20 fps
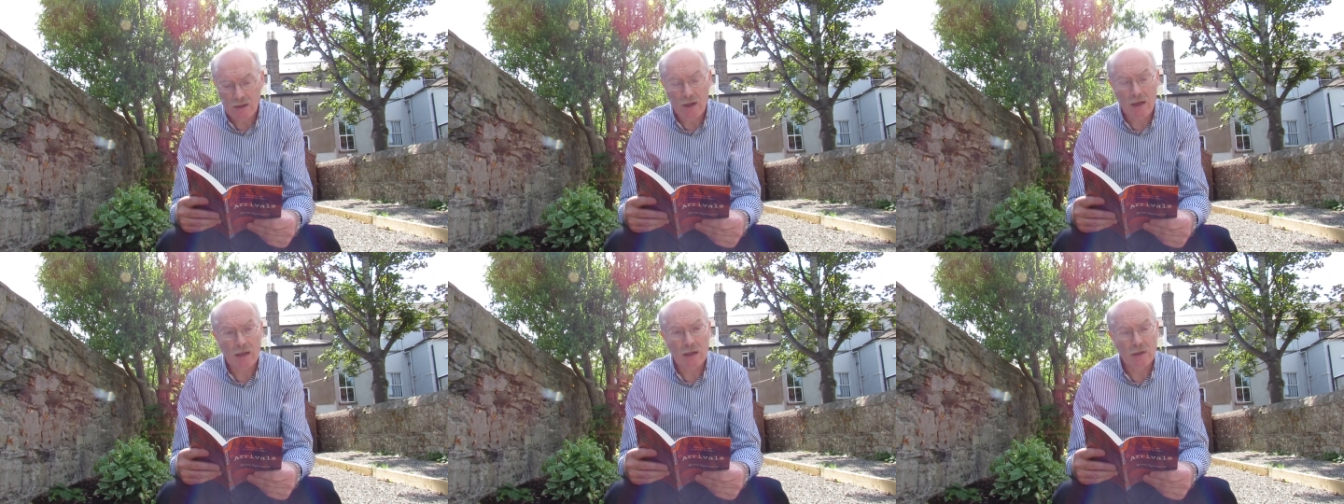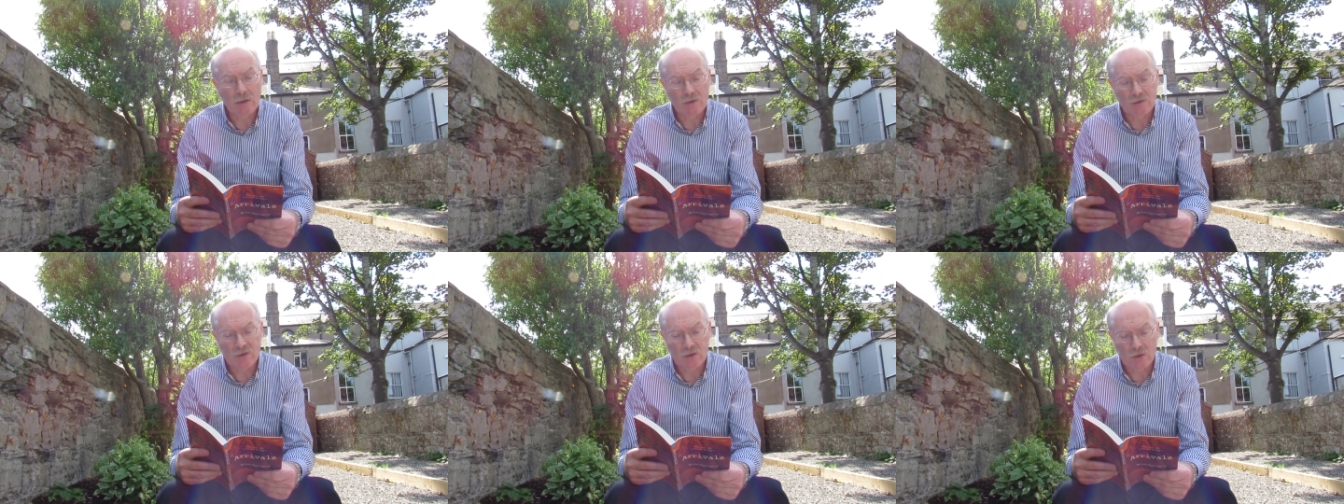And
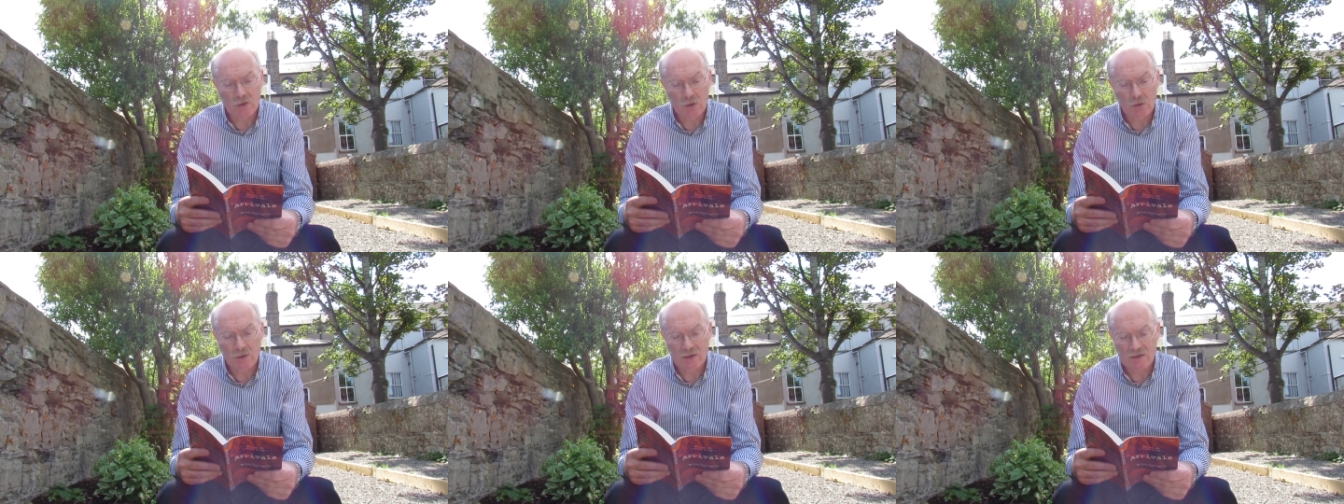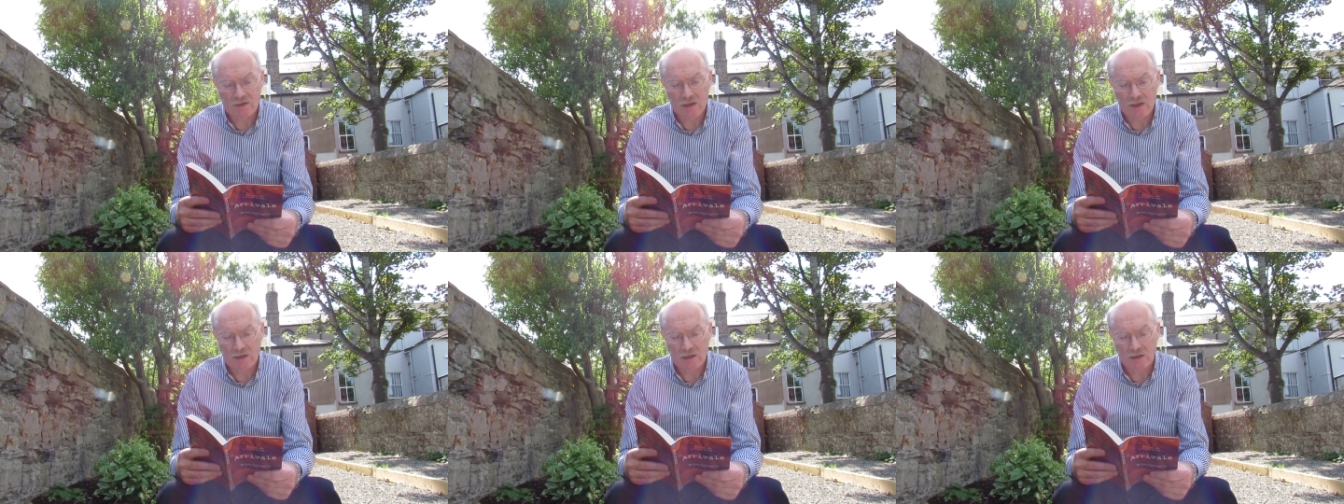Lucy knew
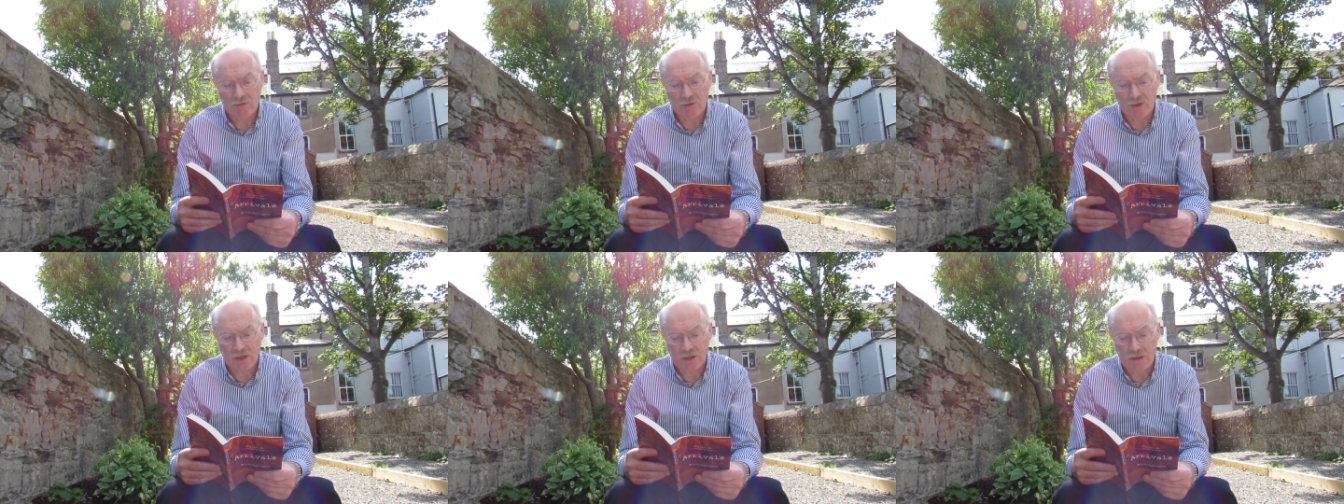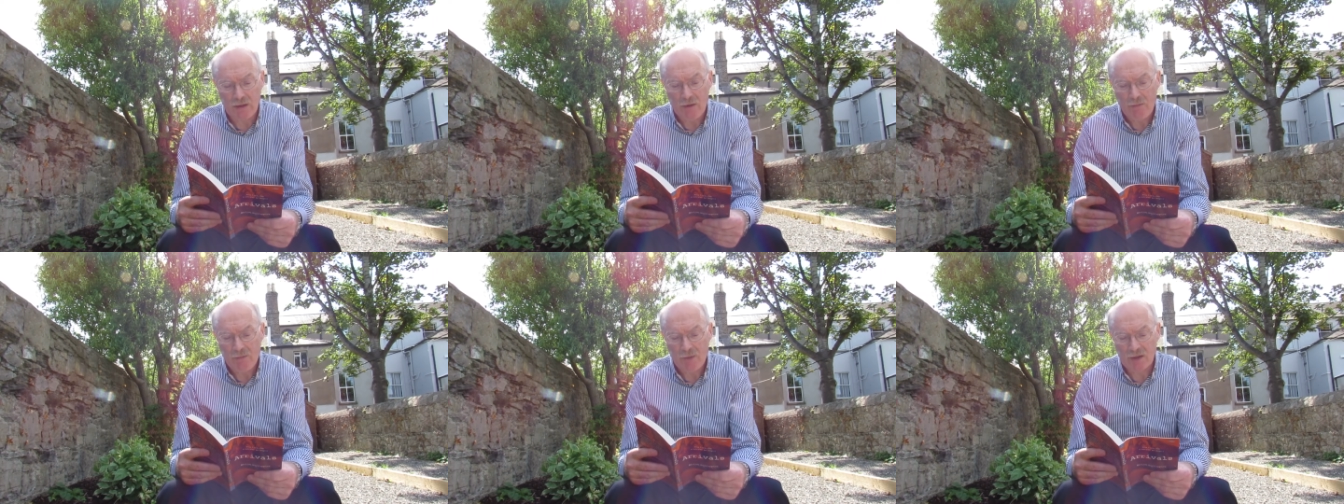instinctively
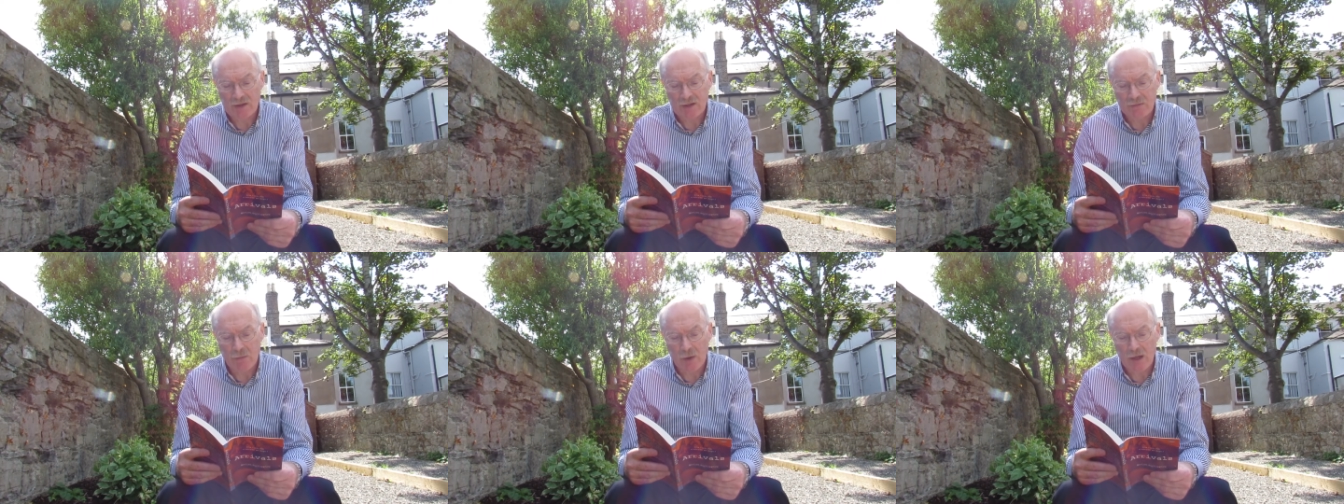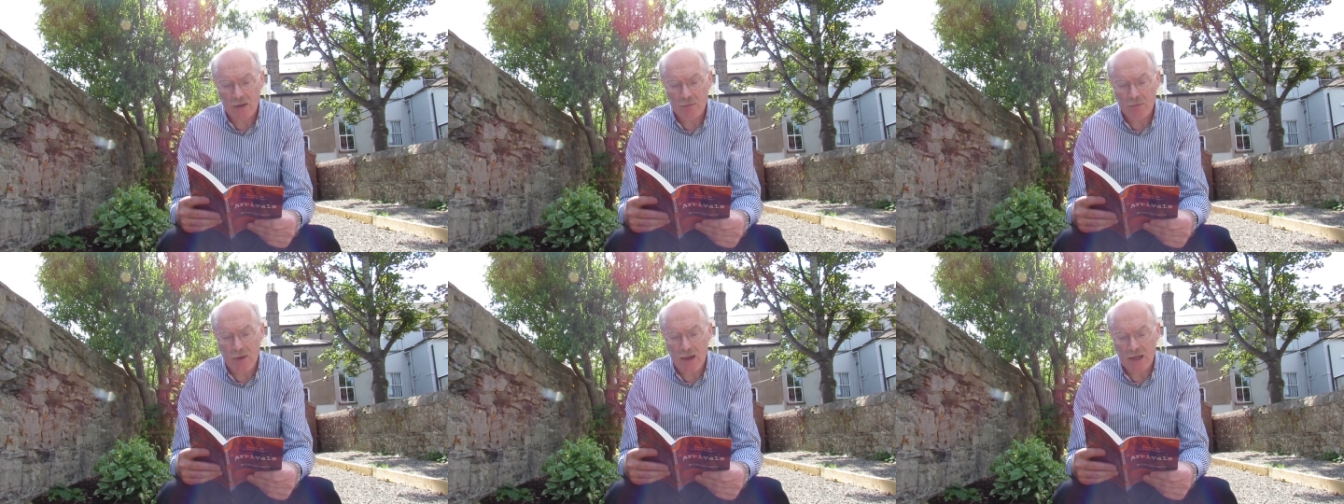that
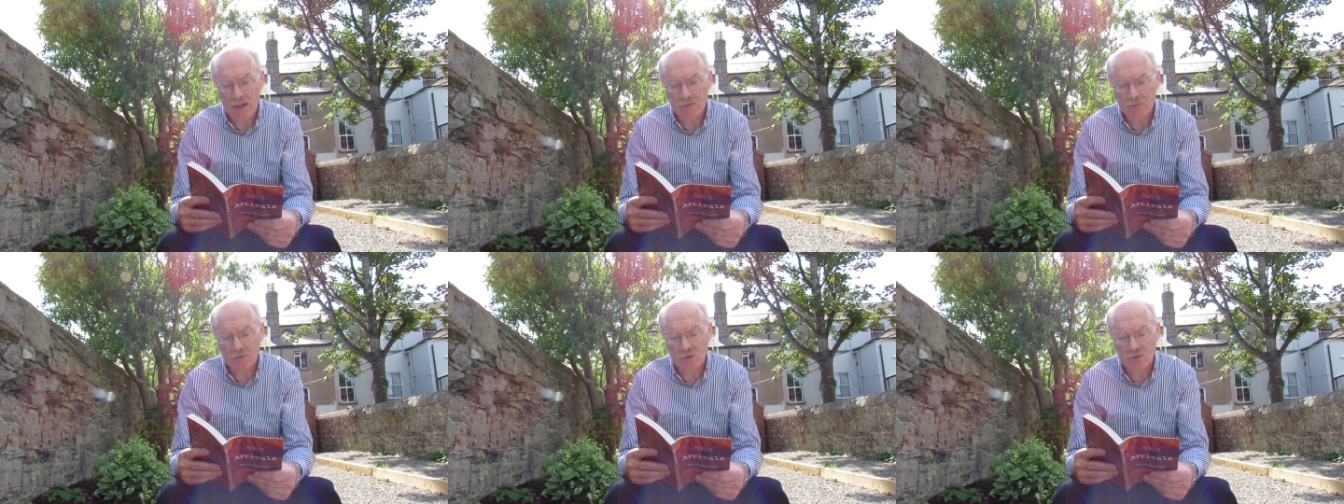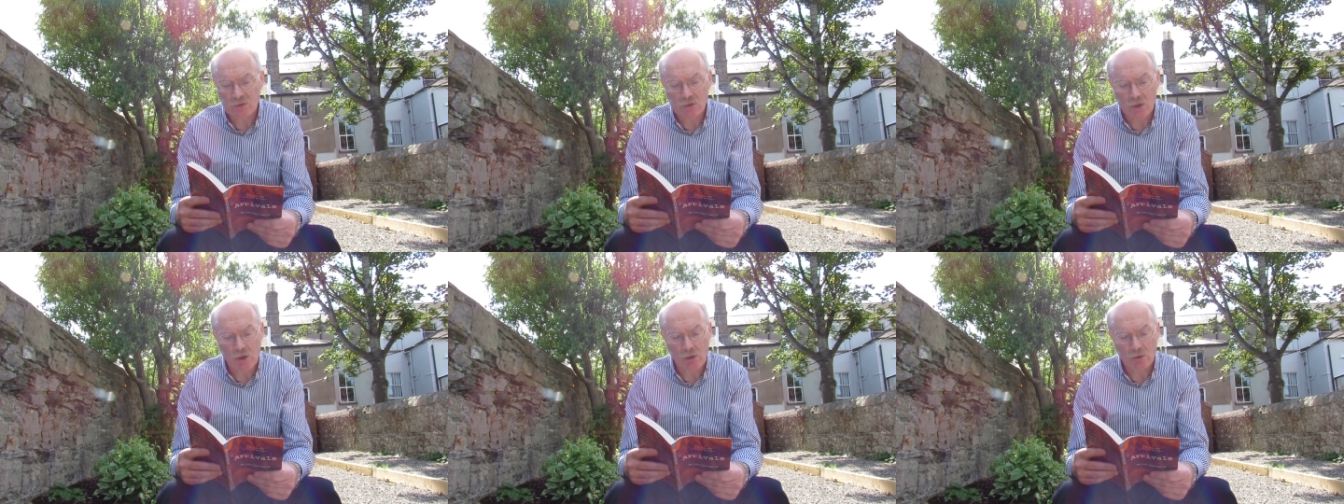despite Packham's
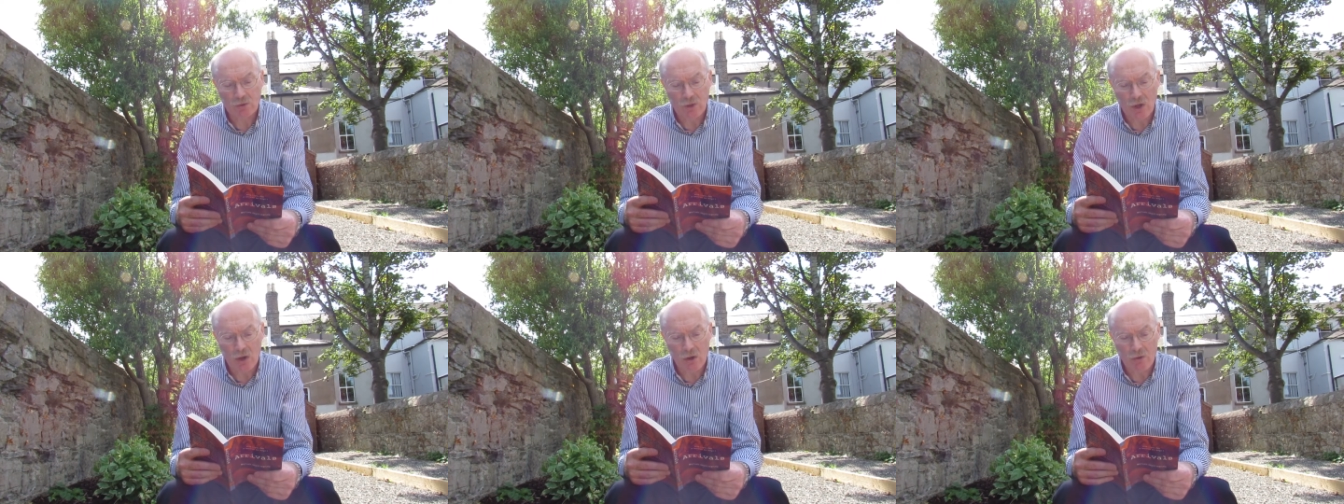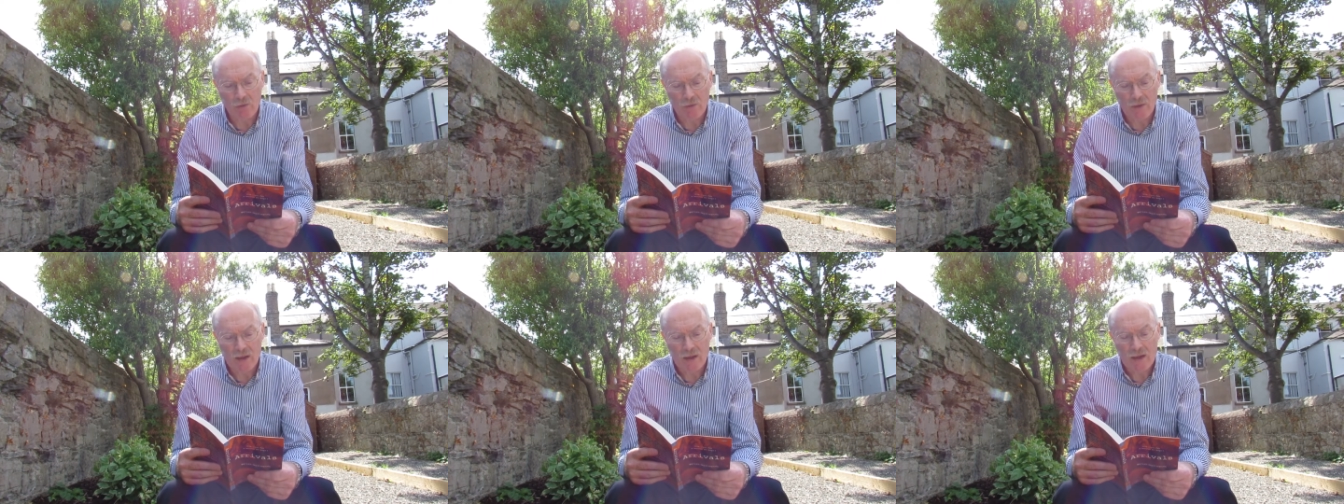controlled
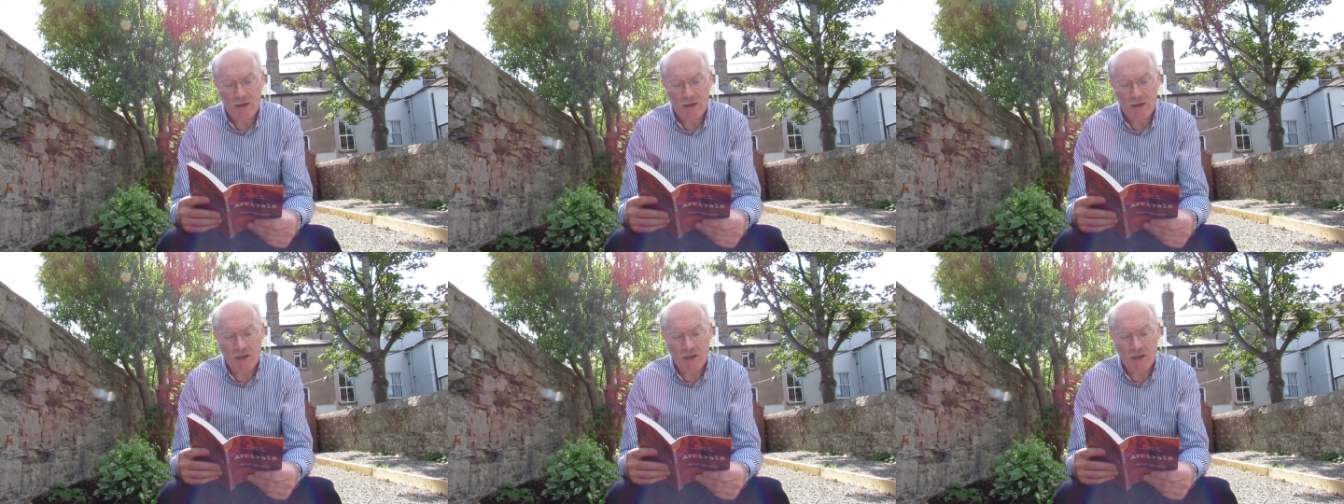tone,